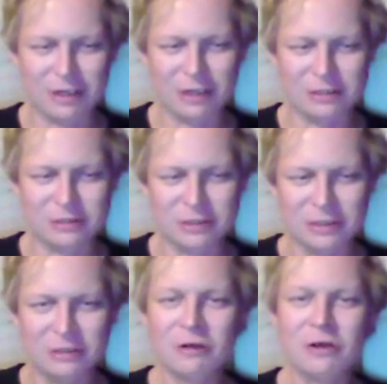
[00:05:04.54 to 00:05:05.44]
the
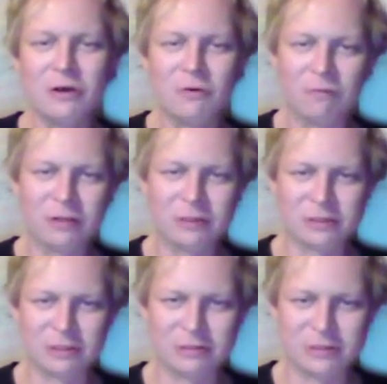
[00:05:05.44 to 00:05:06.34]
entity, which
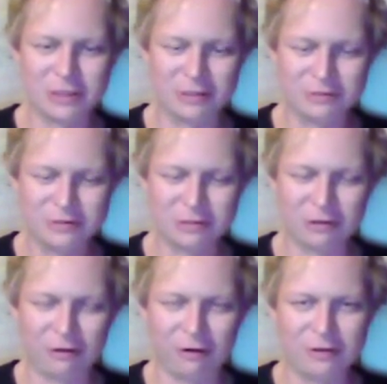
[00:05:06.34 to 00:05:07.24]
is ourselves, to
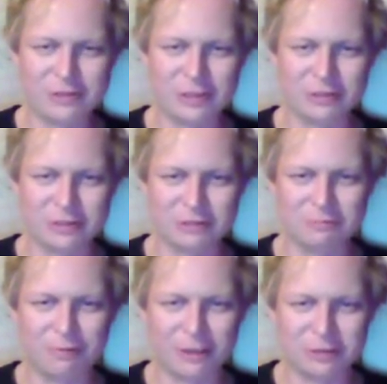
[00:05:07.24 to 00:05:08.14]
look at ourselves as
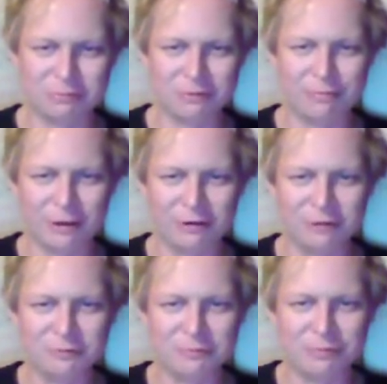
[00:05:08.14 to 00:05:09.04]
a possibly better
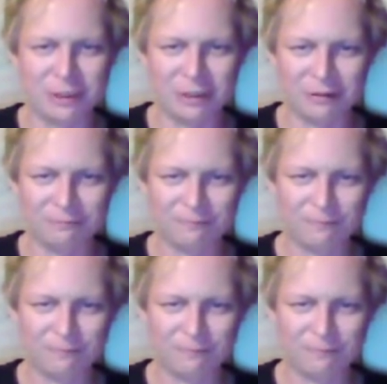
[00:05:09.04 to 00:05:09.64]
human being,